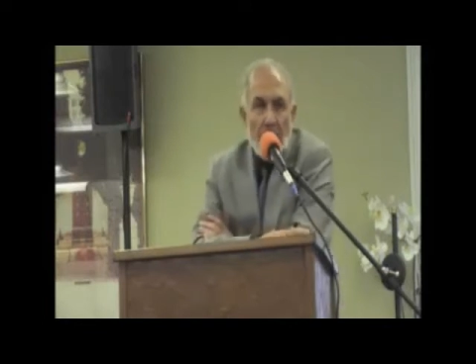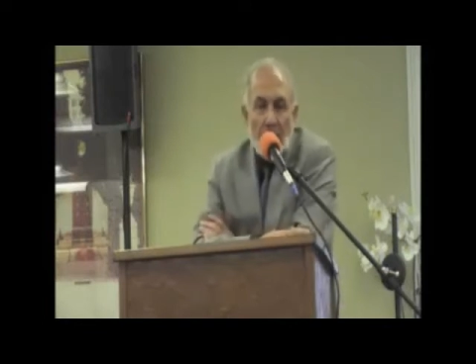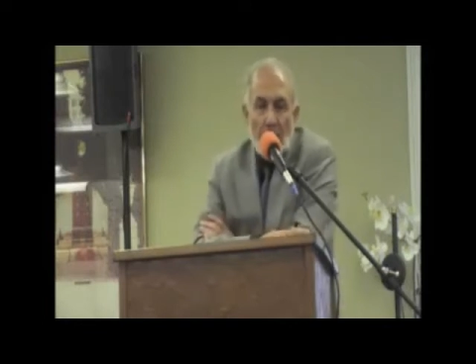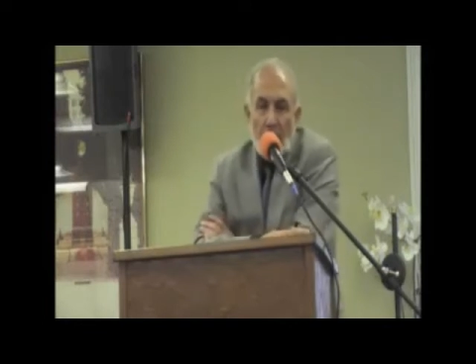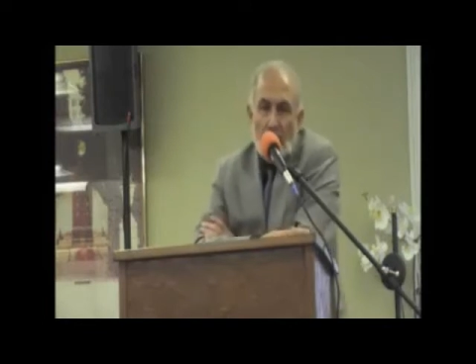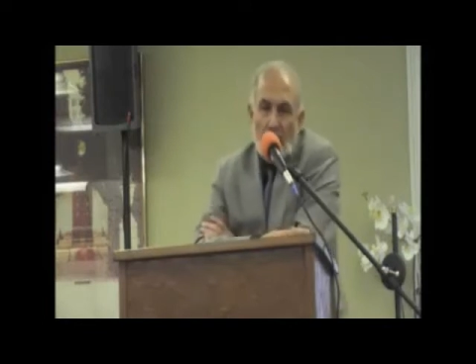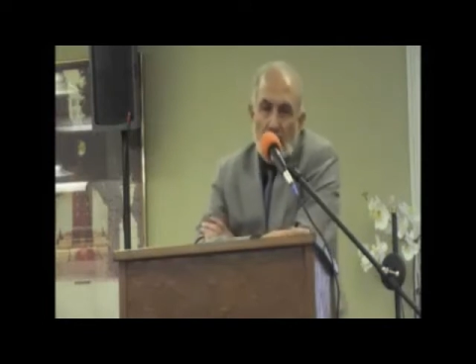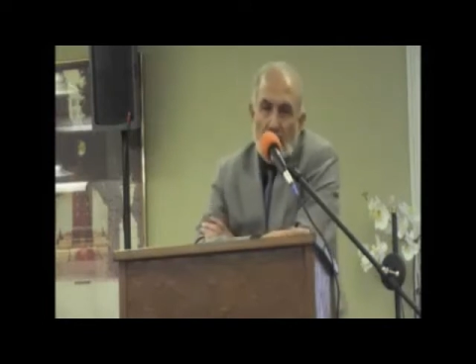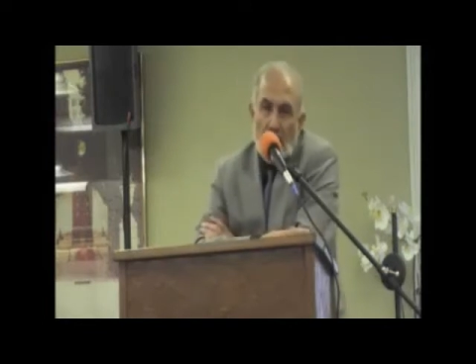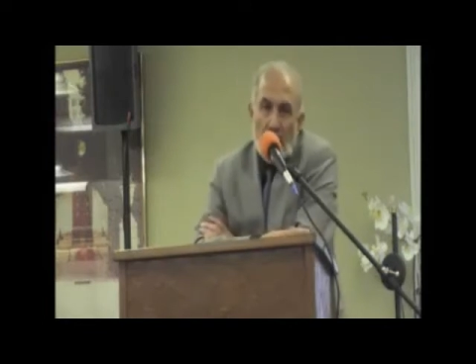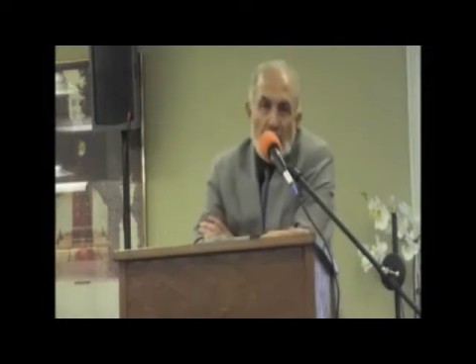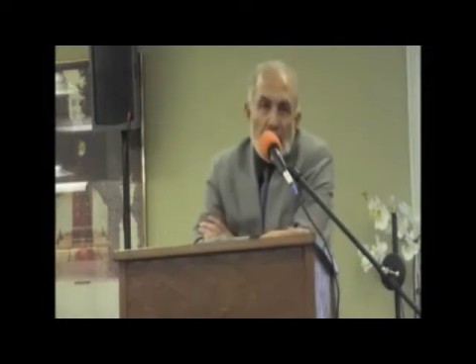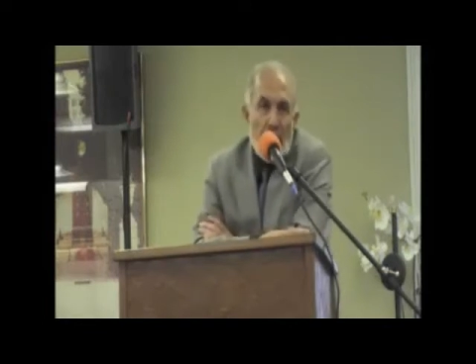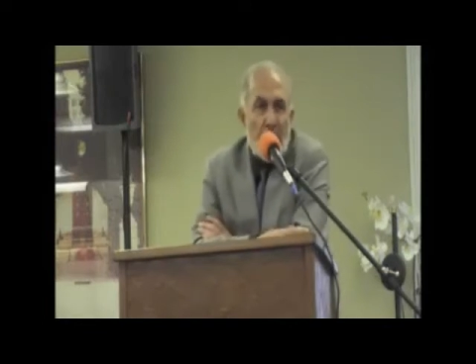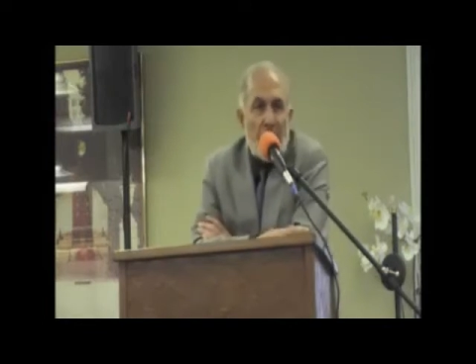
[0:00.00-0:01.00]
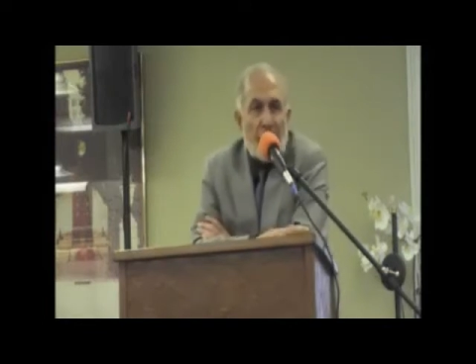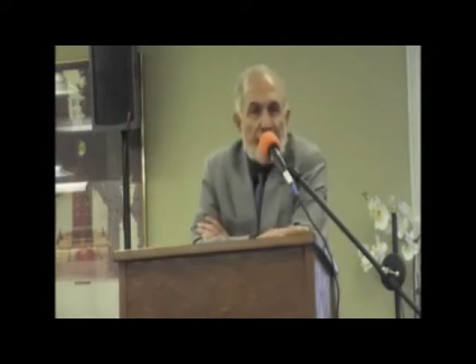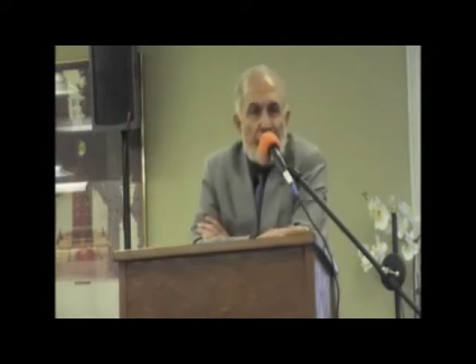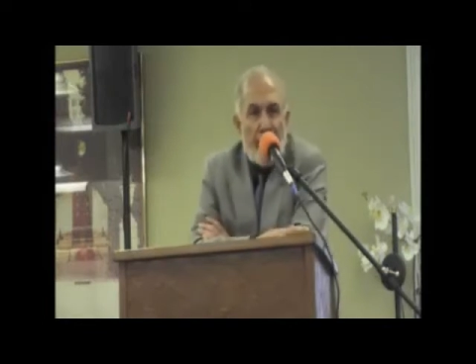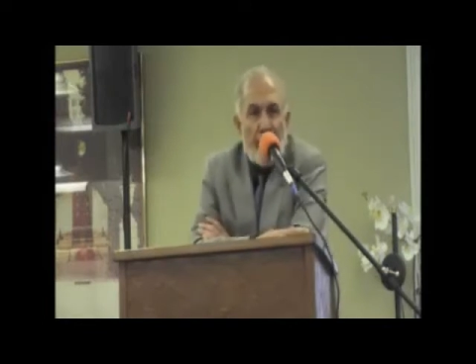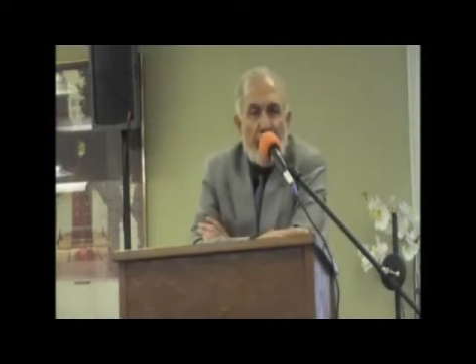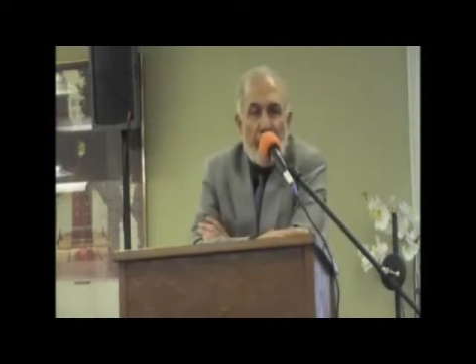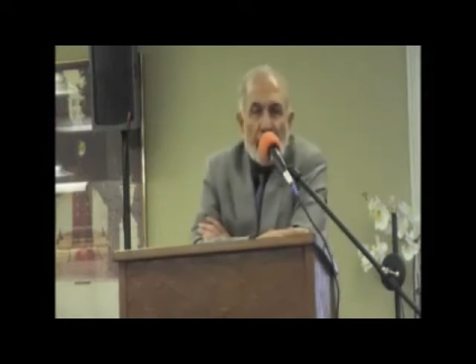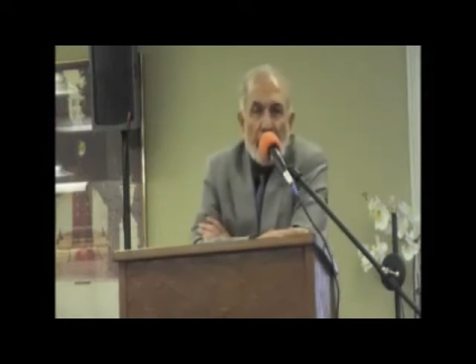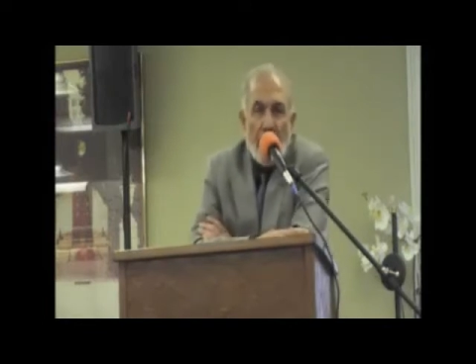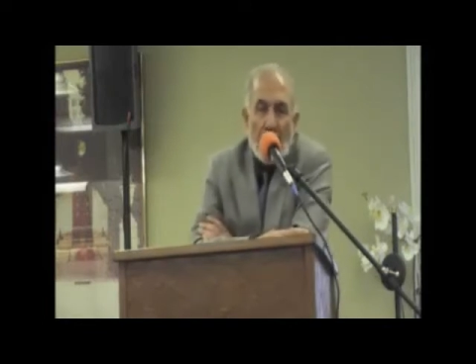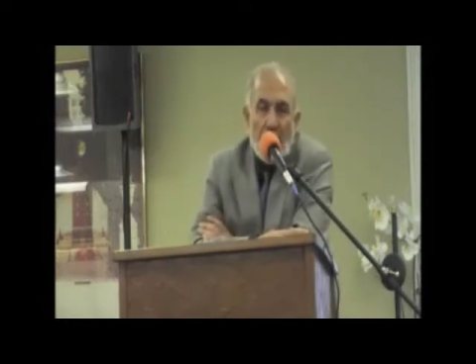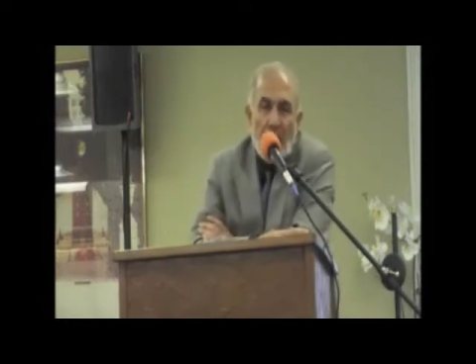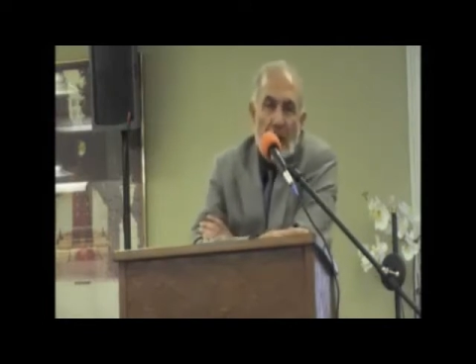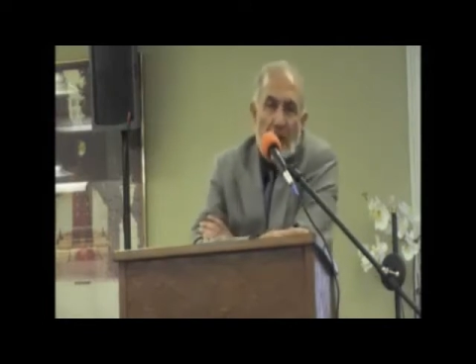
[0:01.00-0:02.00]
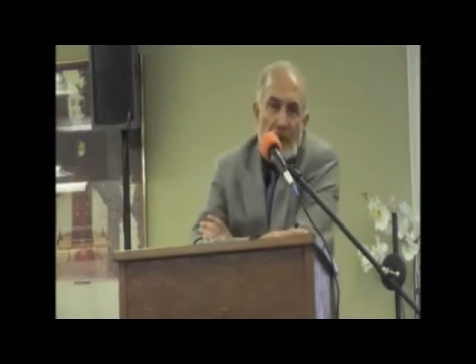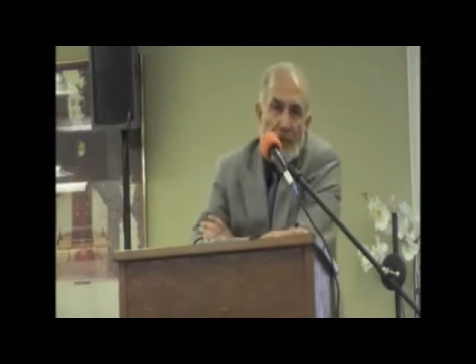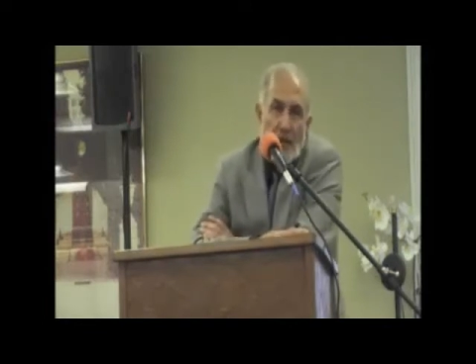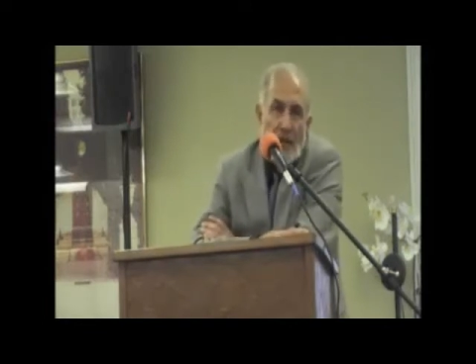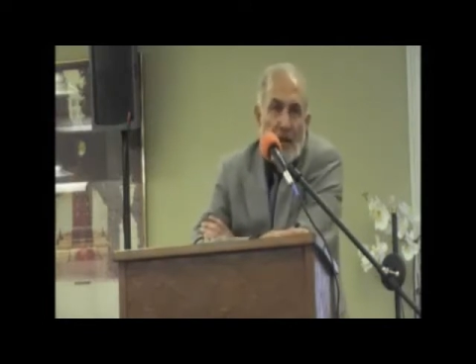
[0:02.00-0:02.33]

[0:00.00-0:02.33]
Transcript: Let me be free and